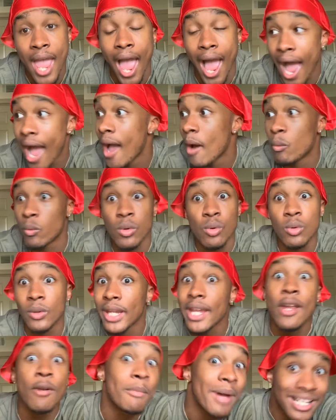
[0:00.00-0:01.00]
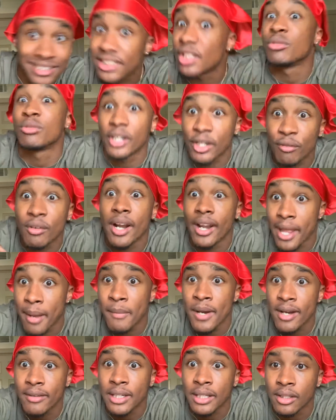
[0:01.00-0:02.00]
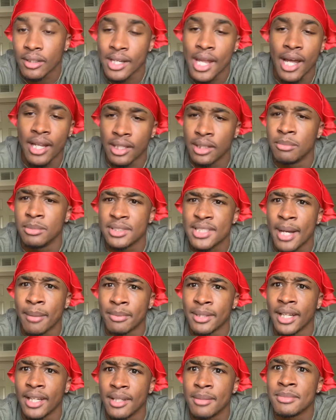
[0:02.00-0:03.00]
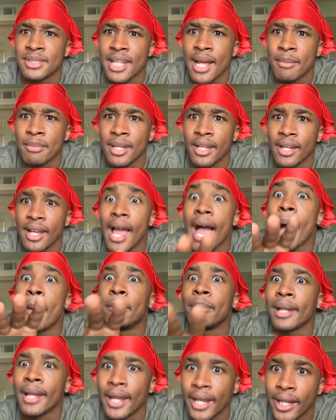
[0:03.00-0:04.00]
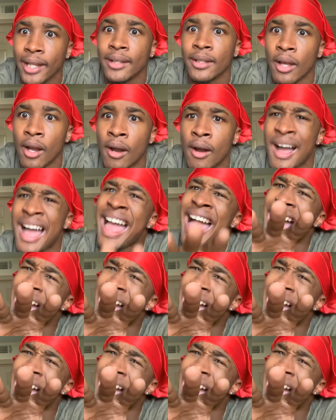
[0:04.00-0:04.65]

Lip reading: I will kill myself running around that mother. Nah, let me stop playing. I'm playing, y'all.